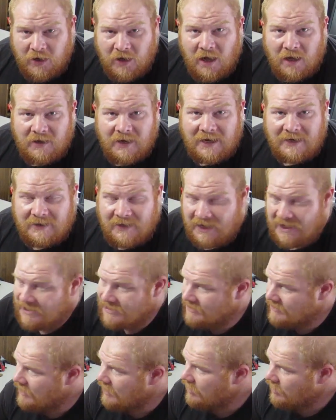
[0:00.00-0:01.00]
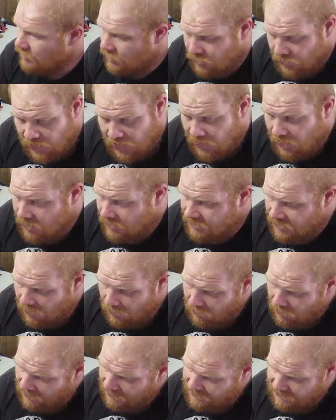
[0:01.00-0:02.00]
it on like this, you could
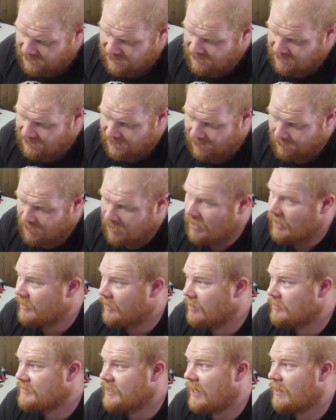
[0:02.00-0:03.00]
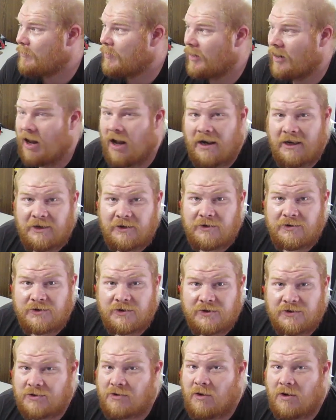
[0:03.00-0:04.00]
totally just slam it on here, tape it on, and use your
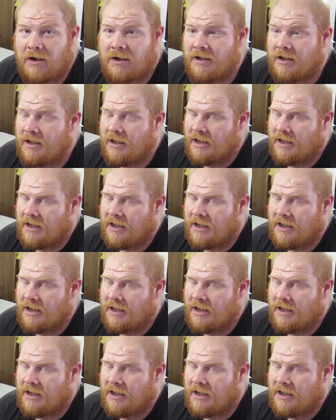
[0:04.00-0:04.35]
sword.